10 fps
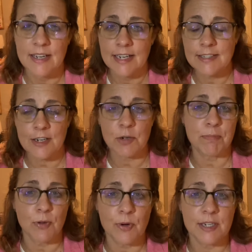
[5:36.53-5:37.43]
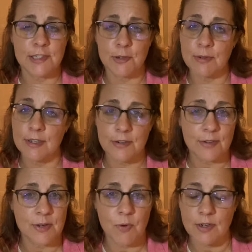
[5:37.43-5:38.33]
It's our employees who
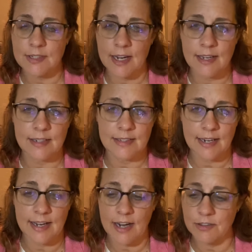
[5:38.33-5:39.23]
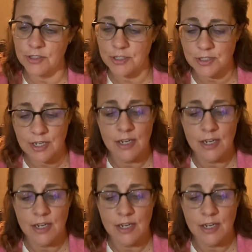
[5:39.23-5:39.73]
literally work day in and day out, just